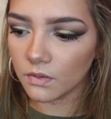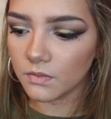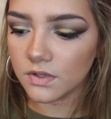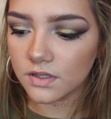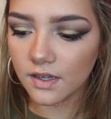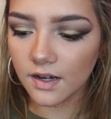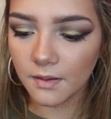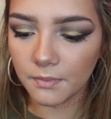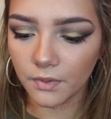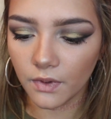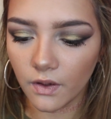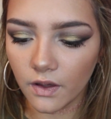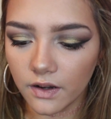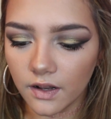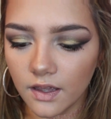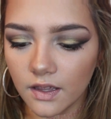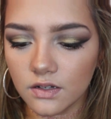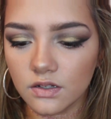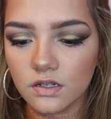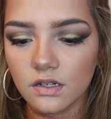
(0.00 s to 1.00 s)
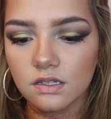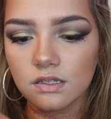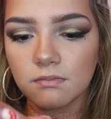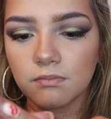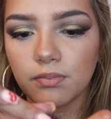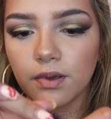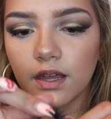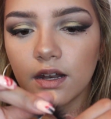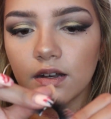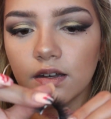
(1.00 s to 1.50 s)
I'm just gonna blow on it and
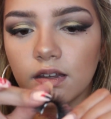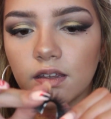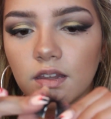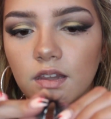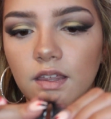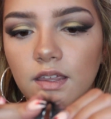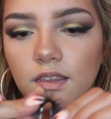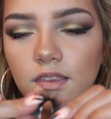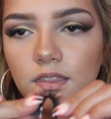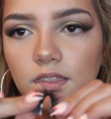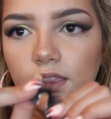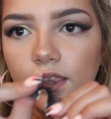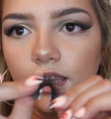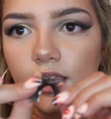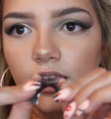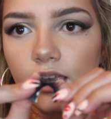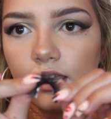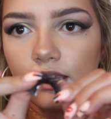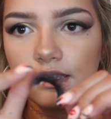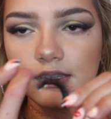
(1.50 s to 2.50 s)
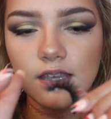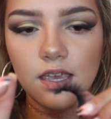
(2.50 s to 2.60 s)
just bend it like this